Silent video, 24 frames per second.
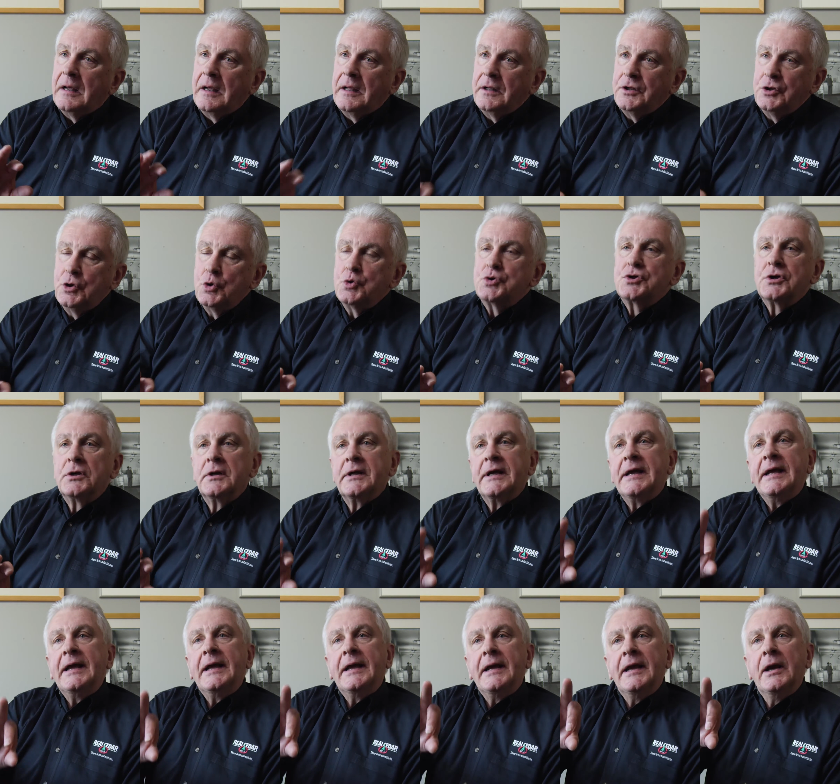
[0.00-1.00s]

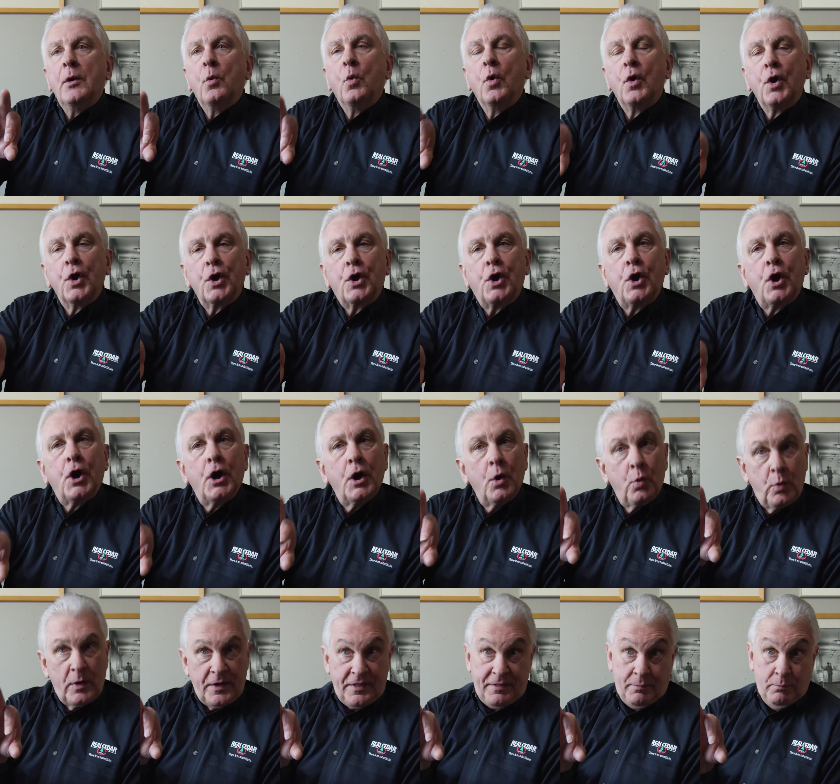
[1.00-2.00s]
Usually it will occur
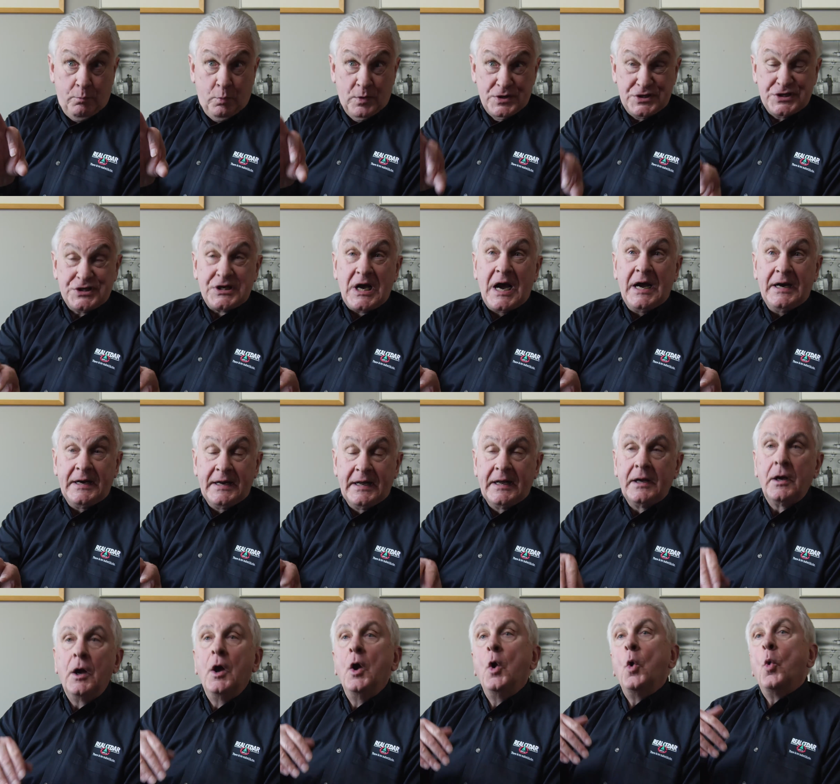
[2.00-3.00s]
with
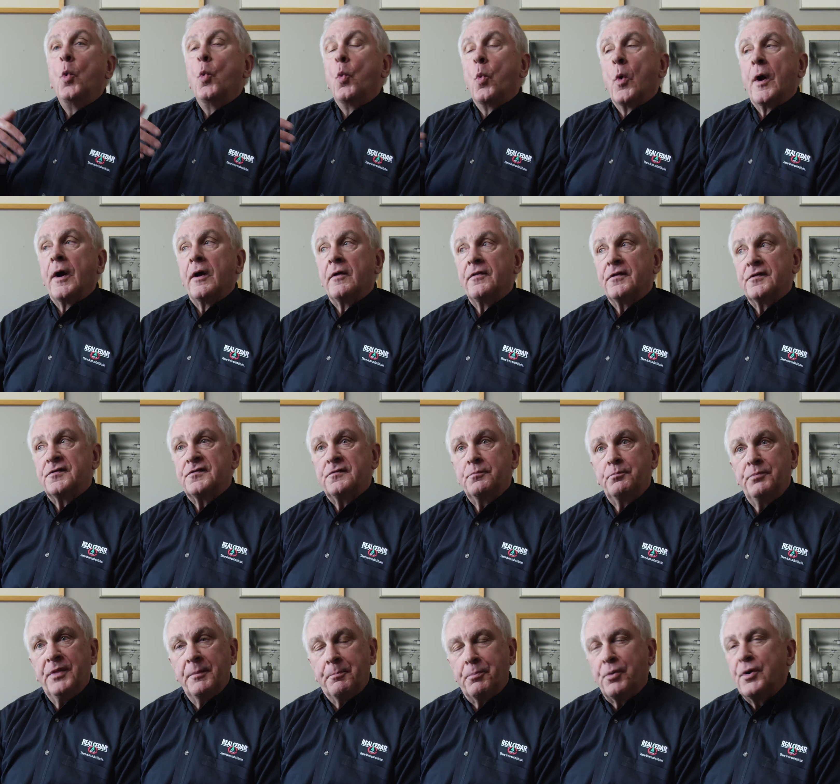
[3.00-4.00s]
siding where
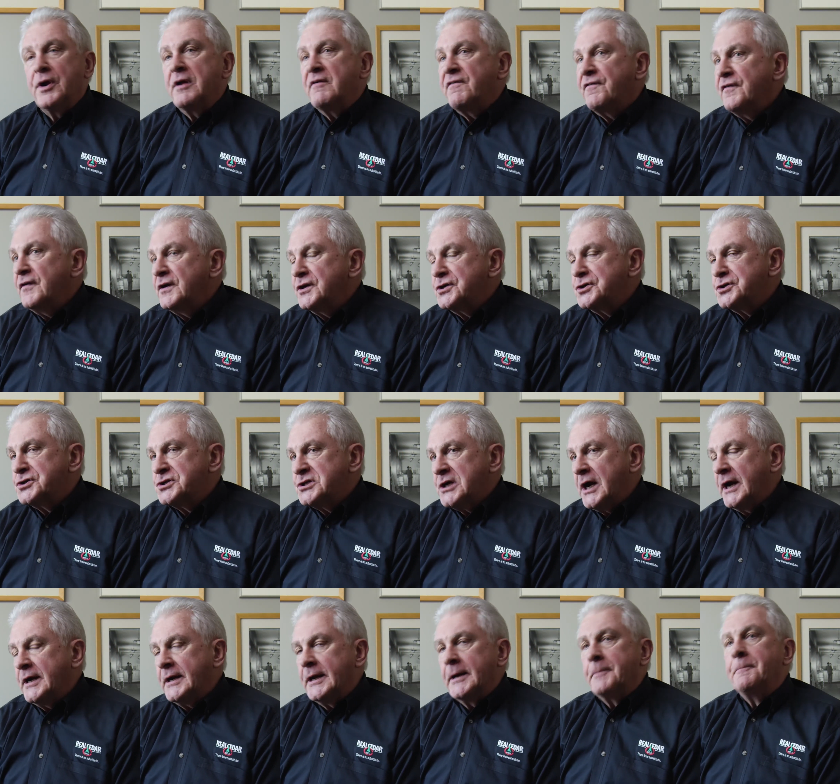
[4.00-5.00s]
the pre-finished
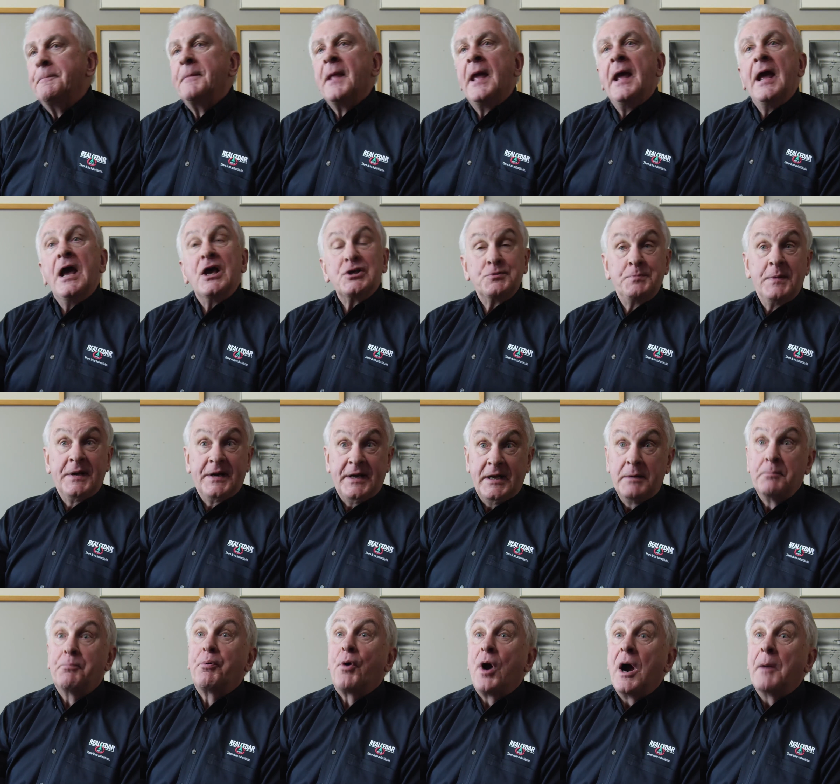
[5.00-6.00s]
siding has been
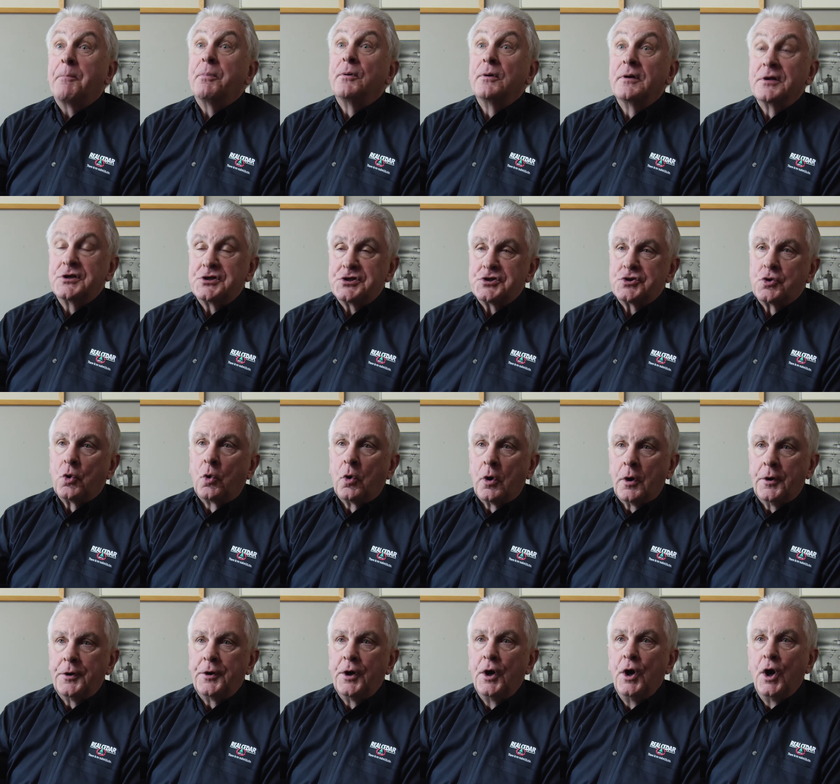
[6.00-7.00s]
improperly
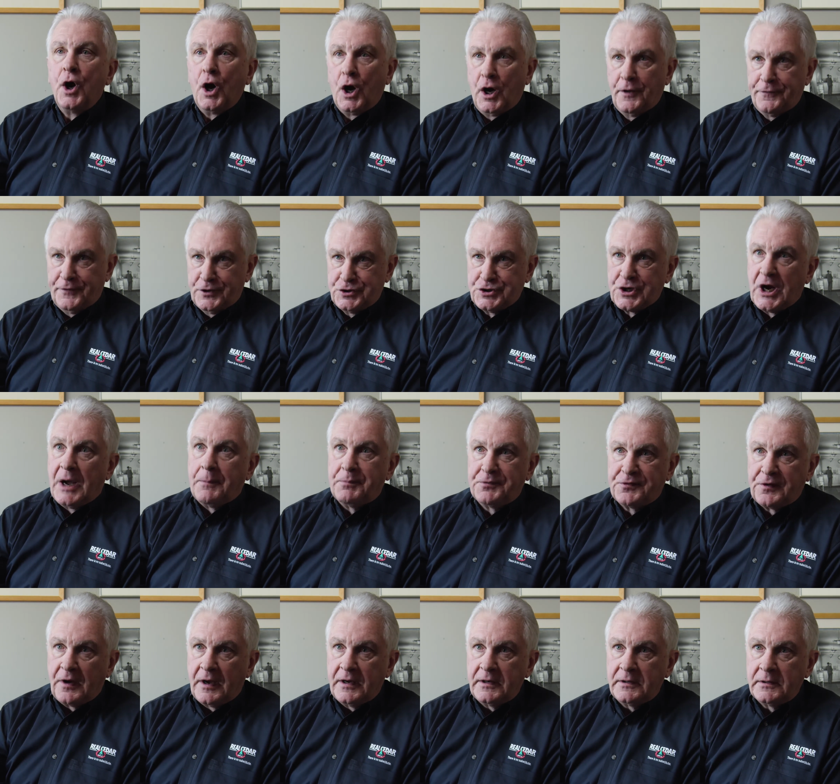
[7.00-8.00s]
stored on the job
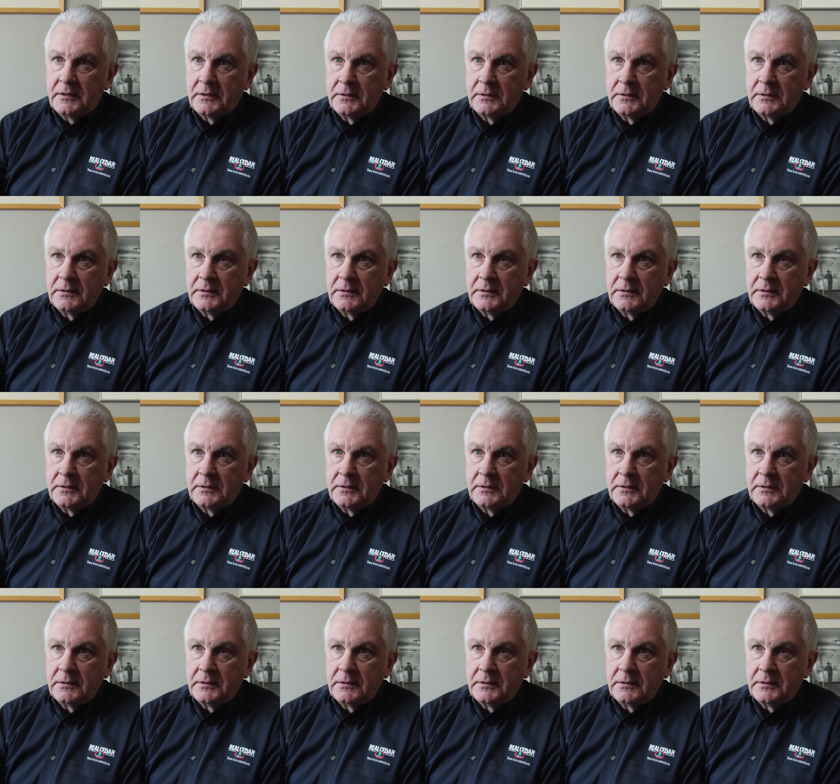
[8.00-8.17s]
site.